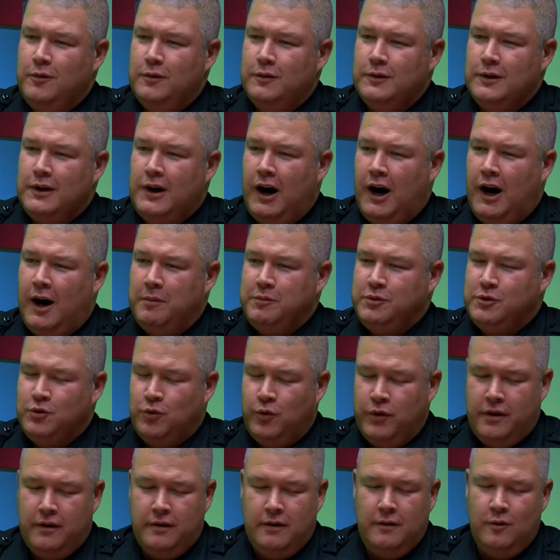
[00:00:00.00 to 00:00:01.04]
cops,
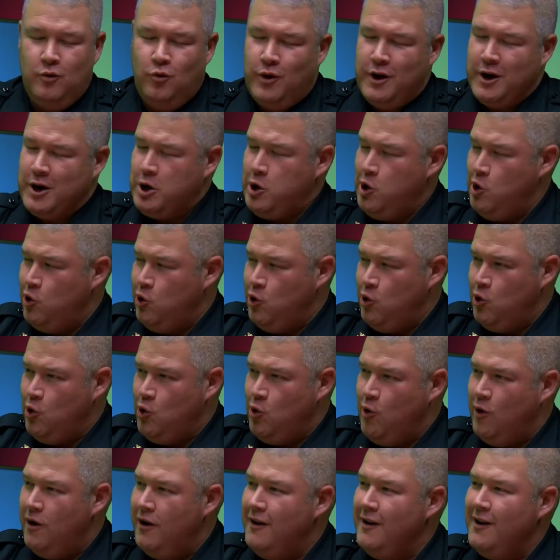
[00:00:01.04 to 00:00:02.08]
we're
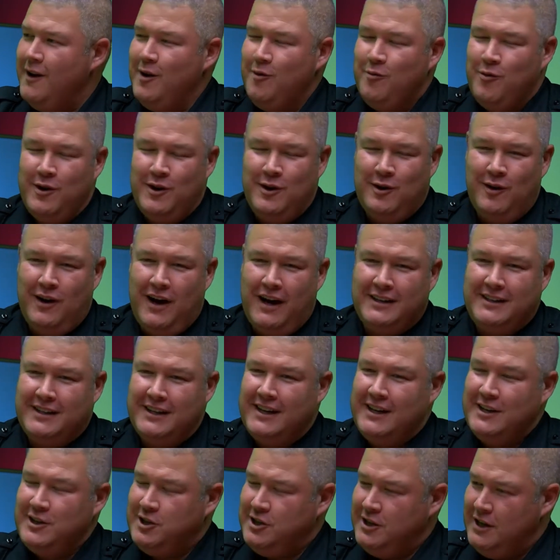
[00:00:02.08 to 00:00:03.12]
cool, and we don't like to
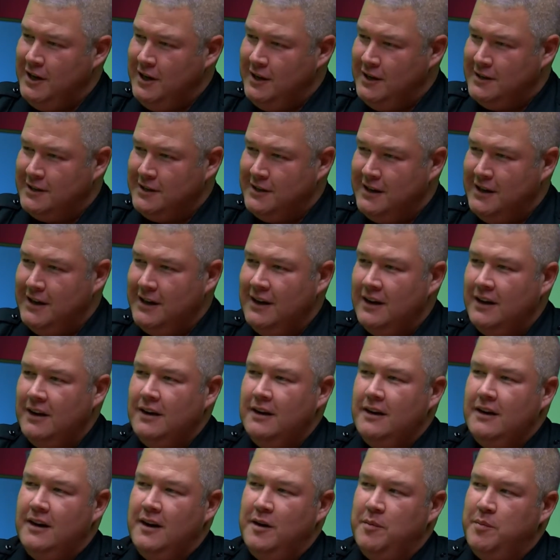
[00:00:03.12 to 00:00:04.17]
get cheesy.
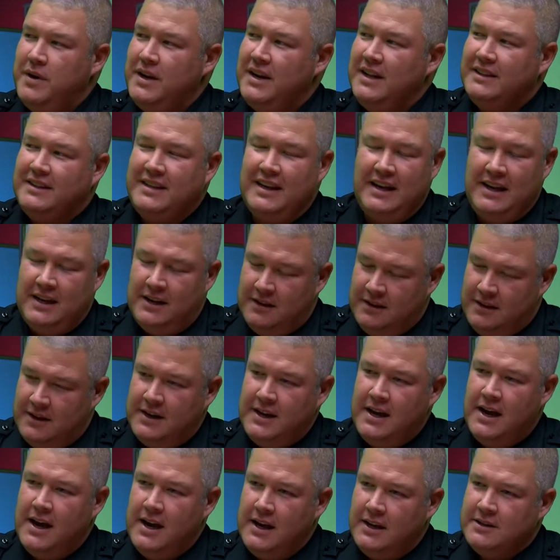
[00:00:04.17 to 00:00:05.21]
But at the end of the
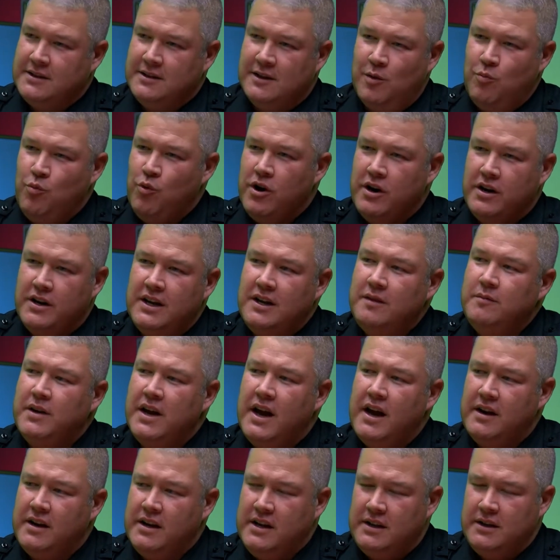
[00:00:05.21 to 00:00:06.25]
day, somewhere deep
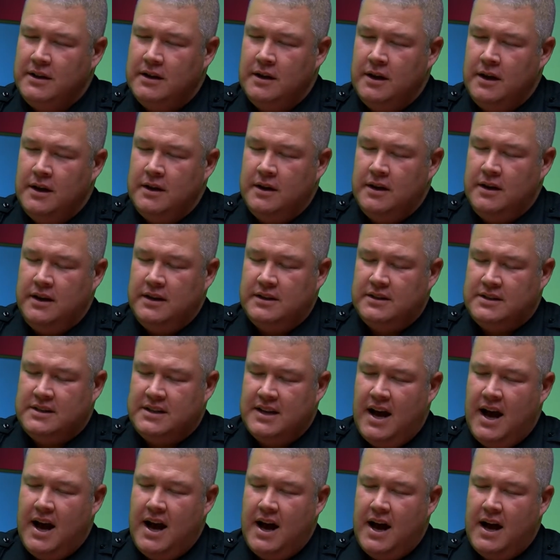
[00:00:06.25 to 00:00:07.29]
down
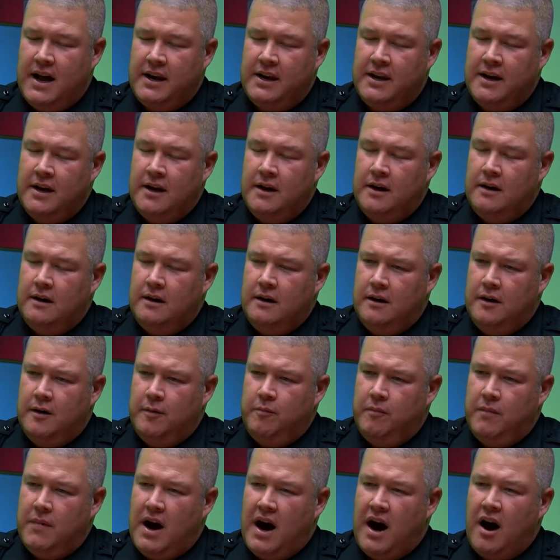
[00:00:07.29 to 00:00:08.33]
inside,
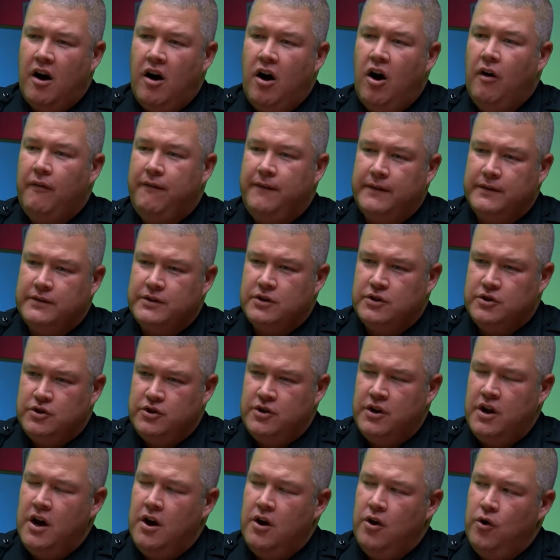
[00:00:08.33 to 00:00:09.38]
our officers
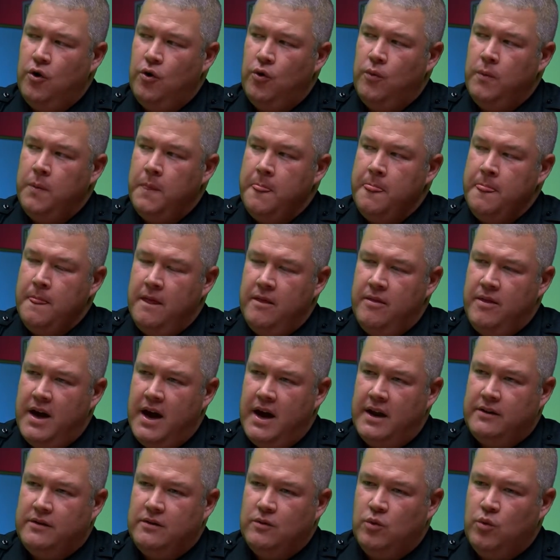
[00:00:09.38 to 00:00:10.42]
know
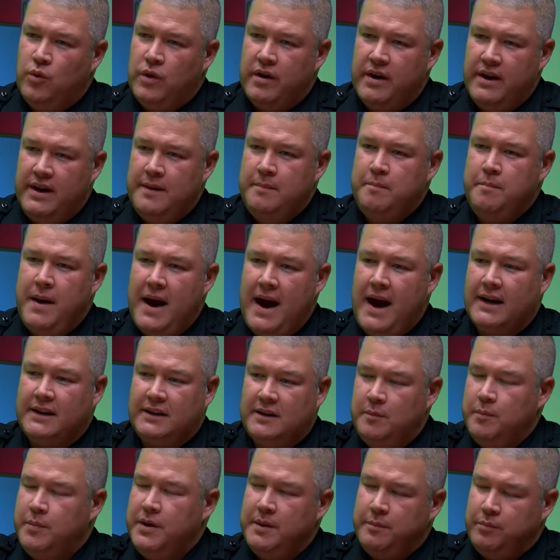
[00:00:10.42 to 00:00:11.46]
that we're
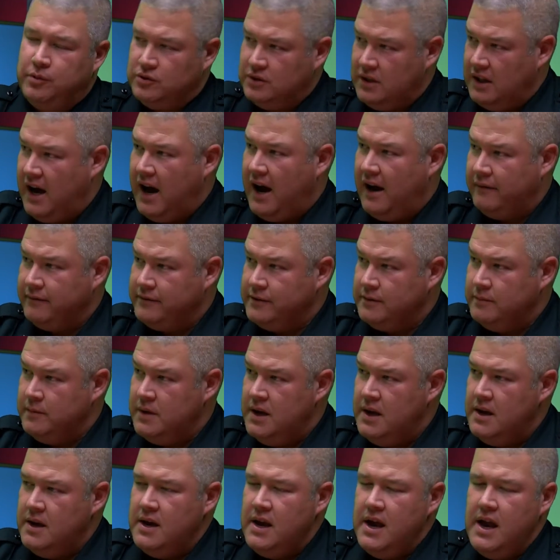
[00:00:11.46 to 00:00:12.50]
impacting people's lives.
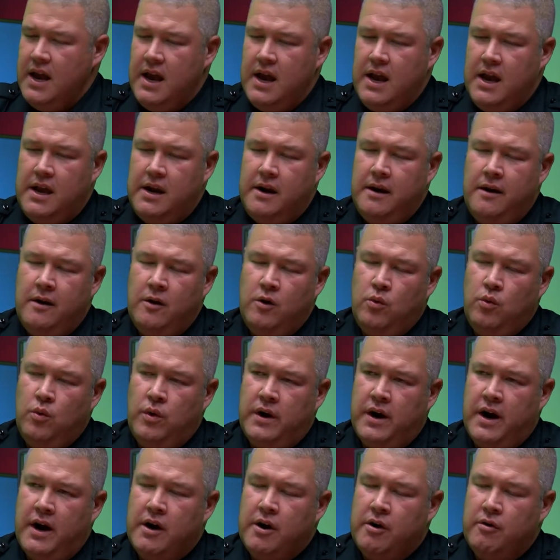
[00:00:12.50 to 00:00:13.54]
And when
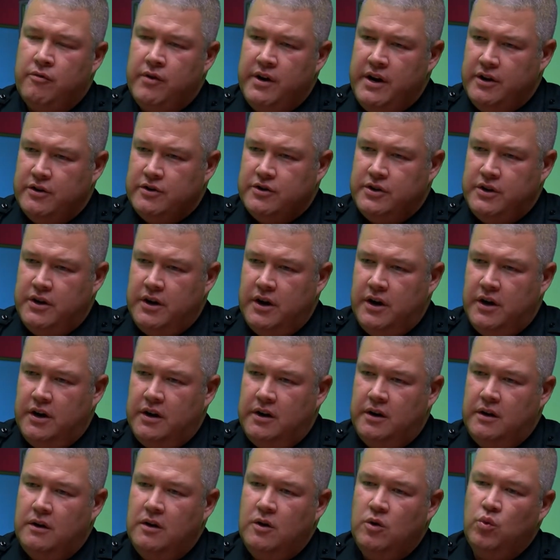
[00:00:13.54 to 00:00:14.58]
our career's
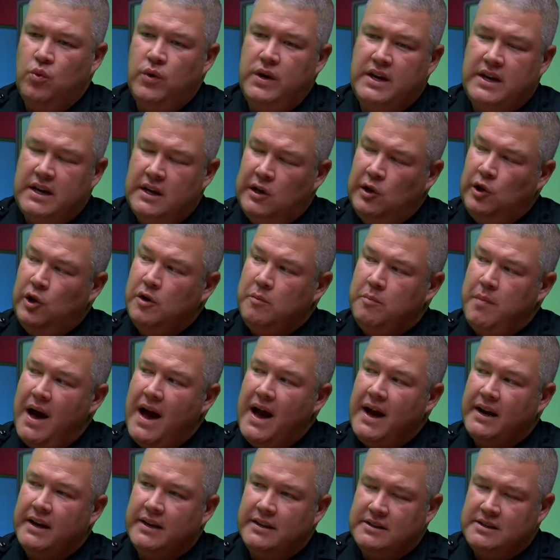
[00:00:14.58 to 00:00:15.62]
done, we can look
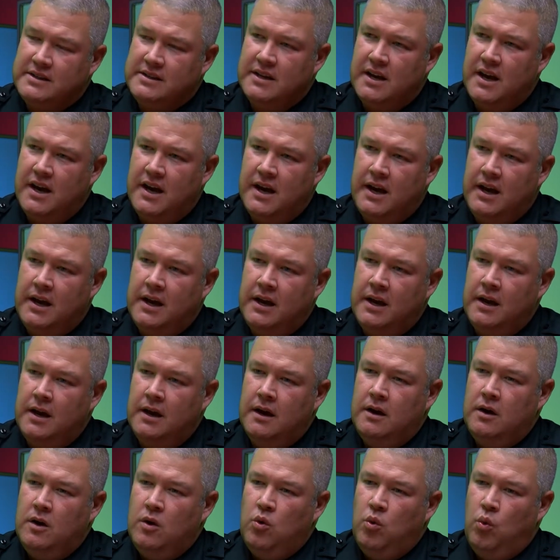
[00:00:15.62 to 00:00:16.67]
back and say,
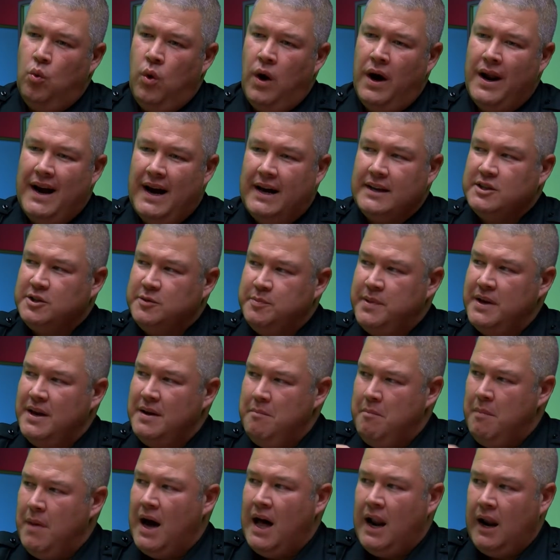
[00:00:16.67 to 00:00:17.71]
what I
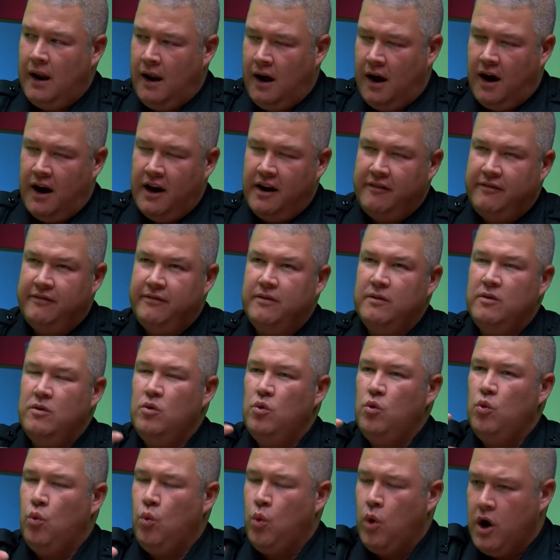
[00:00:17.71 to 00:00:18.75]
spent my life
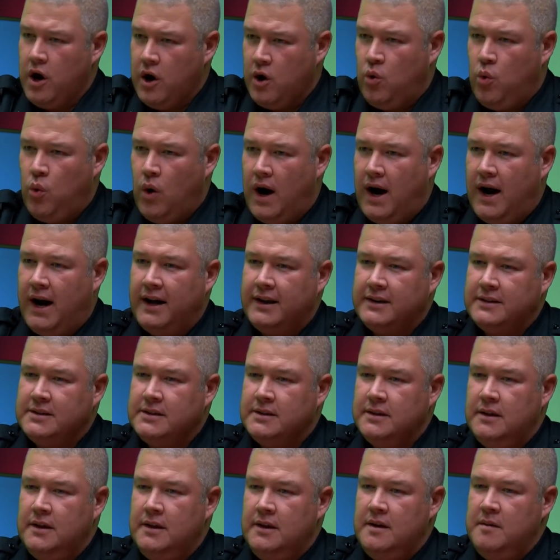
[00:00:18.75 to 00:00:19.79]
work-wise
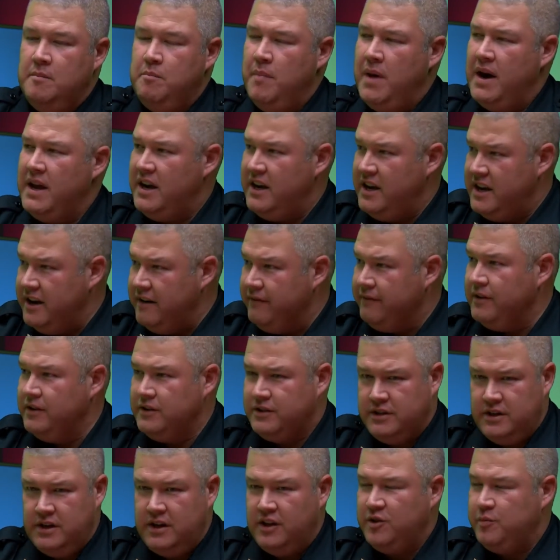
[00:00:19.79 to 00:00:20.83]
made a
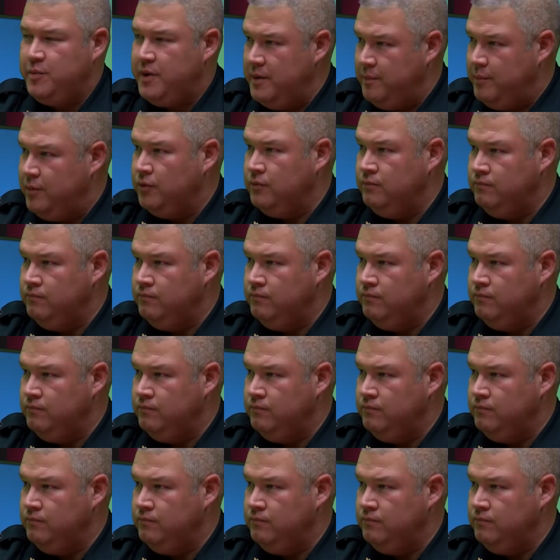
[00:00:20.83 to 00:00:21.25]
difference in other people.